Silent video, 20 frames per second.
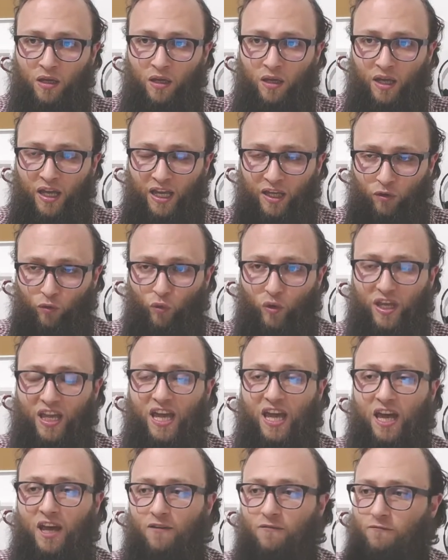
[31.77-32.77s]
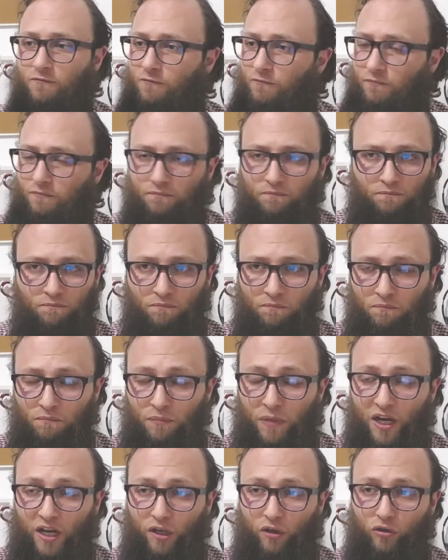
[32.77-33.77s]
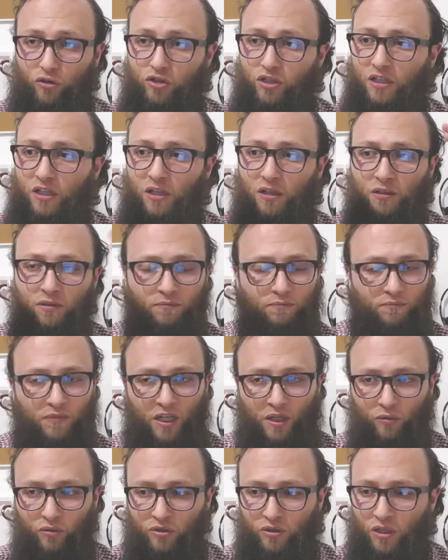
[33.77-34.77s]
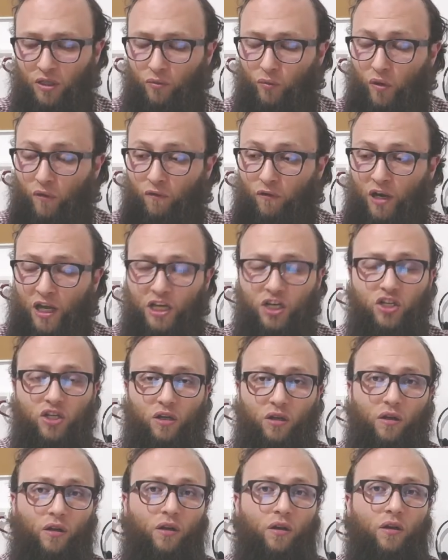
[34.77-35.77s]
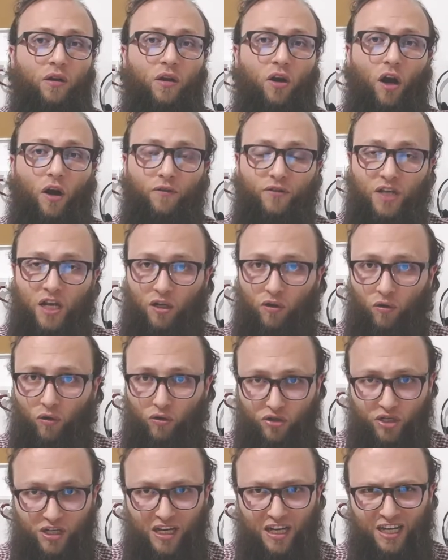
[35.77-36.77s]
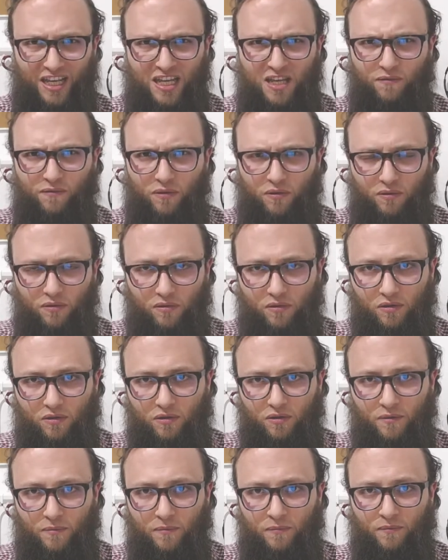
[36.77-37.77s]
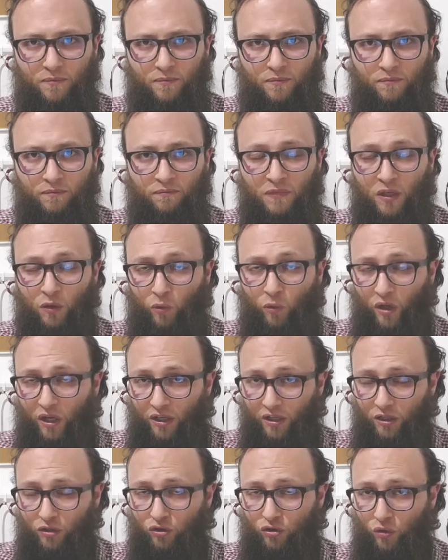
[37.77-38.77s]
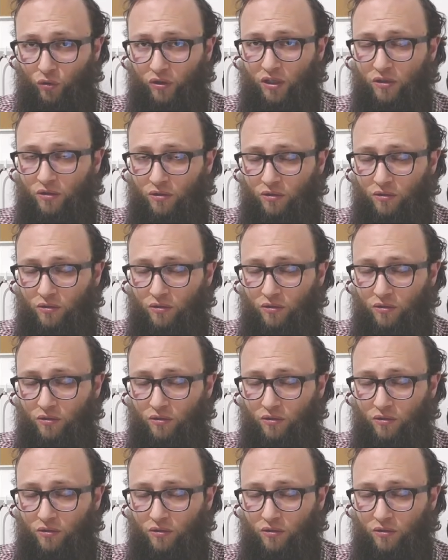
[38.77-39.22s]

And we have biological, I would say, reflection of psychological events. We are not talking